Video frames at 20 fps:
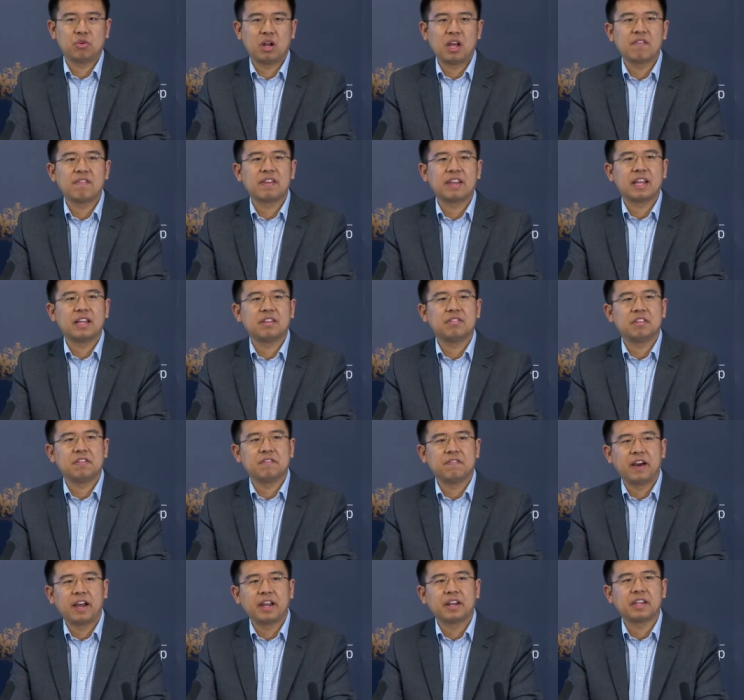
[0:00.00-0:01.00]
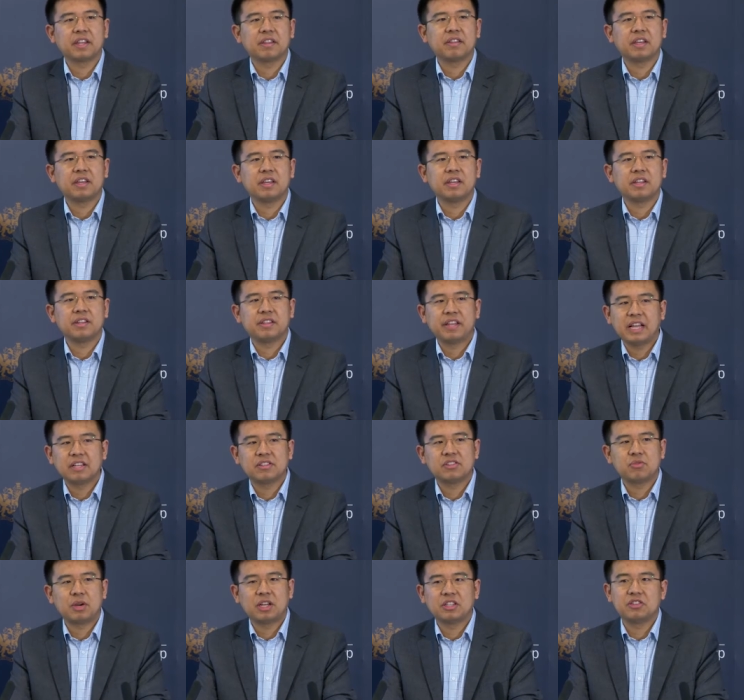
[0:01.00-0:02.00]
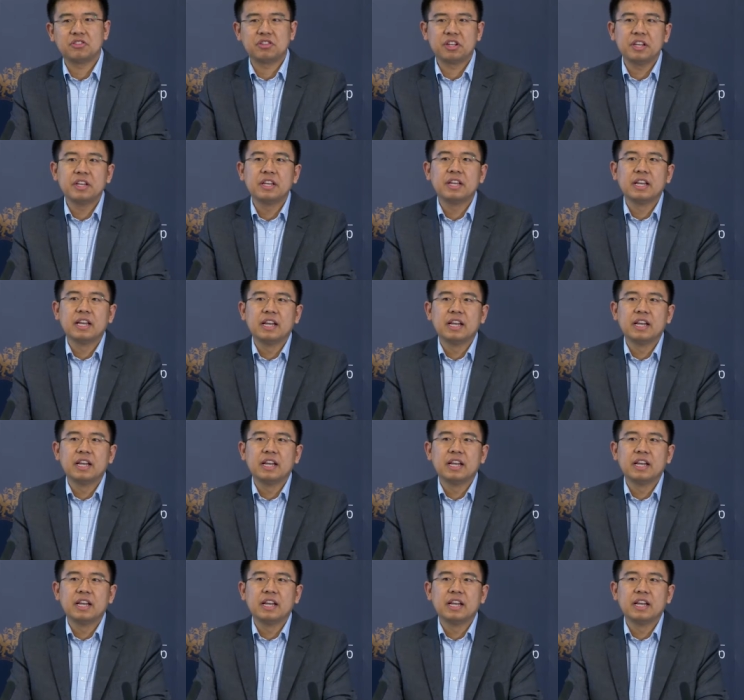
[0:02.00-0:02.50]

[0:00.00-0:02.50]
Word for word: driving and defining the test strategy